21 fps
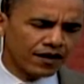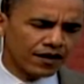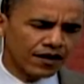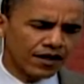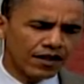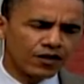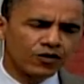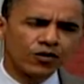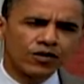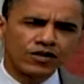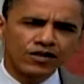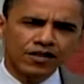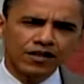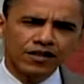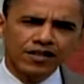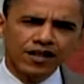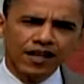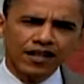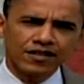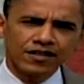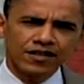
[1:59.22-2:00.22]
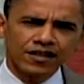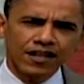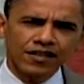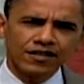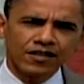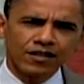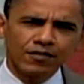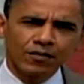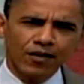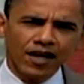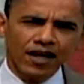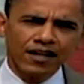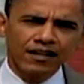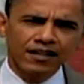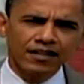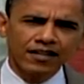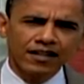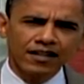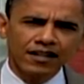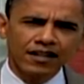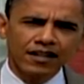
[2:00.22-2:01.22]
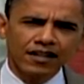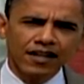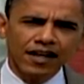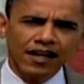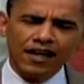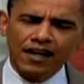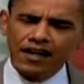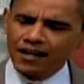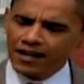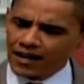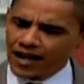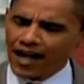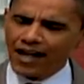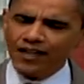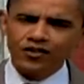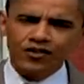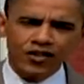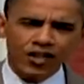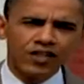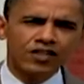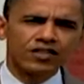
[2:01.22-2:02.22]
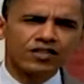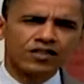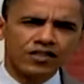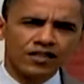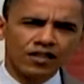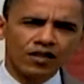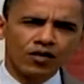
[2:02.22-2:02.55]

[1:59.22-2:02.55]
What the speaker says: interest of the United States in mind, not just